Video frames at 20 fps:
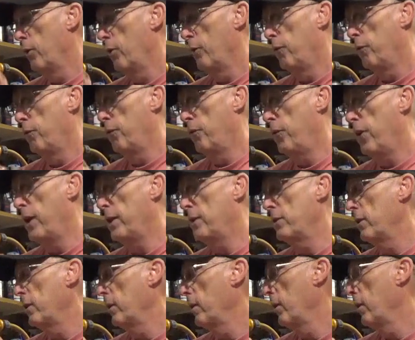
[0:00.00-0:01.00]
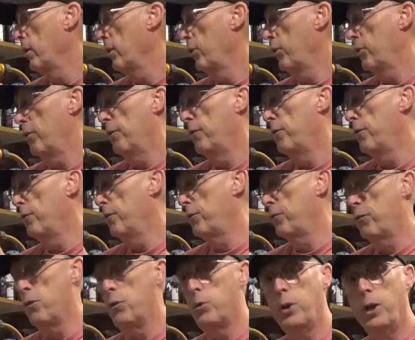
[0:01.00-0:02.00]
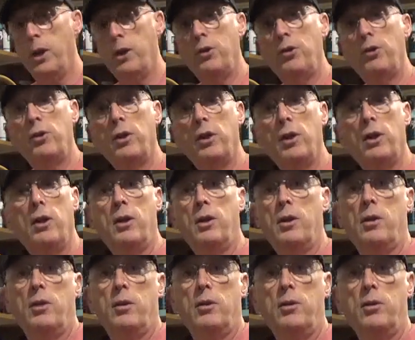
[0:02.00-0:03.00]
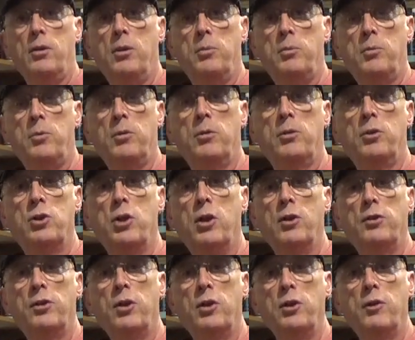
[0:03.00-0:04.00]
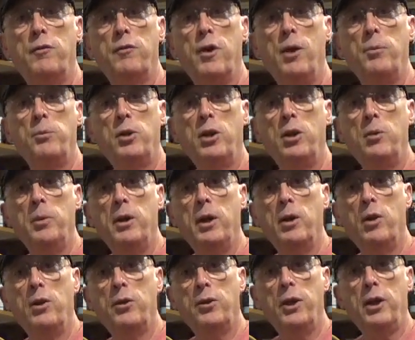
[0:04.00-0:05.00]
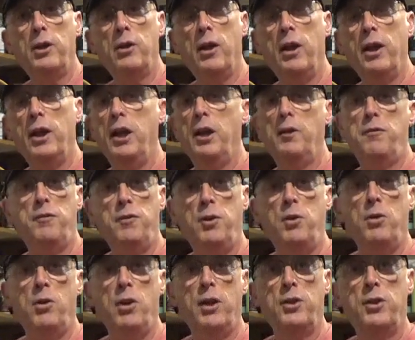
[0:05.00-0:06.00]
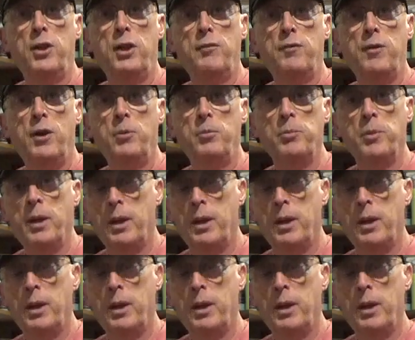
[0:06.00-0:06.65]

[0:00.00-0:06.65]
fed through this, your chances are your foam's going to be a lot thicker if you like thick foam.